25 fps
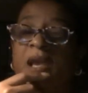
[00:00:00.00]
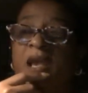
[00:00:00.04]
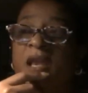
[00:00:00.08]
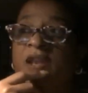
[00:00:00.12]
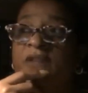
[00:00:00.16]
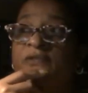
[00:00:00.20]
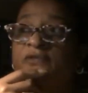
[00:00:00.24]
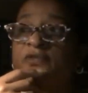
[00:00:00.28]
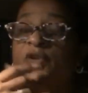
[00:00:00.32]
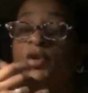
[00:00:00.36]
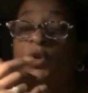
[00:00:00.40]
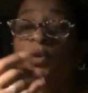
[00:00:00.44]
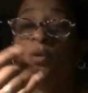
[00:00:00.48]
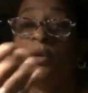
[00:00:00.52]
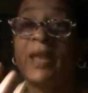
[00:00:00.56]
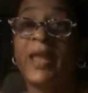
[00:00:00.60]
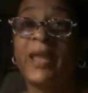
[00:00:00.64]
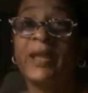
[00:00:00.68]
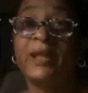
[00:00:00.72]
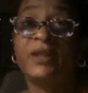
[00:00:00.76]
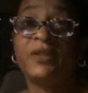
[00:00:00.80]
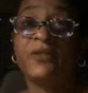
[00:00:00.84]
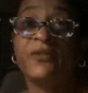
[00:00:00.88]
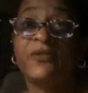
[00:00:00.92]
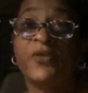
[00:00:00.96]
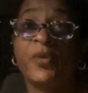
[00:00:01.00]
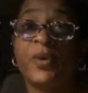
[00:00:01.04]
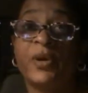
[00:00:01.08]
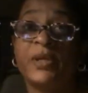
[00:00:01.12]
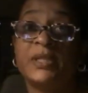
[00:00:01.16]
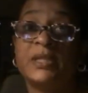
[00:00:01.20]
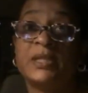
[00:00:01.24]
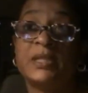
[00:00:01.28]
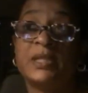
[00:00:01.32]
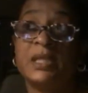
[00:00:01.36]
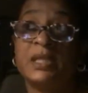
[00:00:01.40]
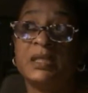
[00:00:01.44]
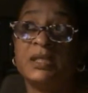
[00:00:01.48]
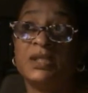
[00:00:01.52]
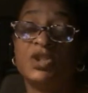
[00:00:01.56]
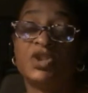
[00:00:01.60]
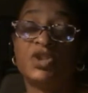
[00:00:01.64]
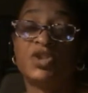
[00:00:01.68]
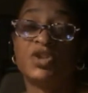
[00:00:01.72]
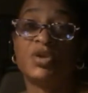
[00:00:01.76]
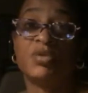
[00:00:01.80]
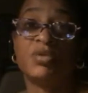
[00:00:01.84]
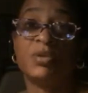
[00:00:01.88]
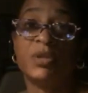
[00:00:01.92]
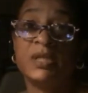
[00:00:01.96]
And if you don't like the voice, then
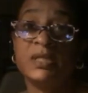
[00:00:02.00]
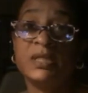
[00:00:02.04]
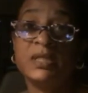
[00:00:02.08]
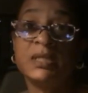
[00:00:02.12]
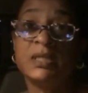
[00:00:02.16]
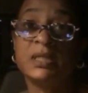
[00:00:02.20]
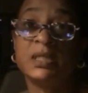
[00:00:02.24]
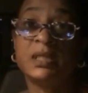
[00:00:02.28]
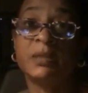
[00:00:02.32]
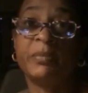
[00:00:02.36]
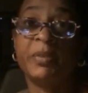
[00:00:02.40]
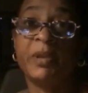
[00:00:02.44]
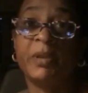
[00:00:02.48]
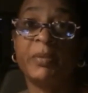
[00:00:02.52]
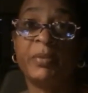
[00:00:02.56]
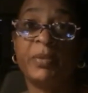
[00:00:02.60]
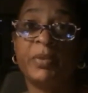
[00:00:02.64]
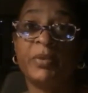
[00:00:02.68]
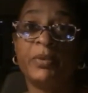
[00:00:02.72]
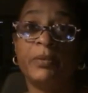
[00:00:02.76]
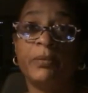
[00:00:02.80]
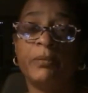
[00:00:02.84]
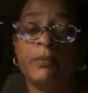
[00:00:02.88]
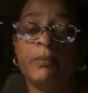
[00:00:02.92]
just don't listen to the people.